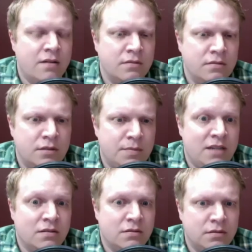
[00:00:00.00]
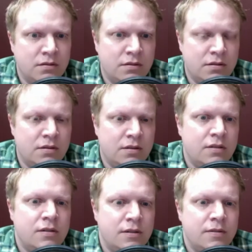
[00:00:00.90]
You know, it's not just you
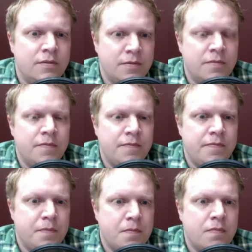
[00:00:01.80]
anymore or your wife or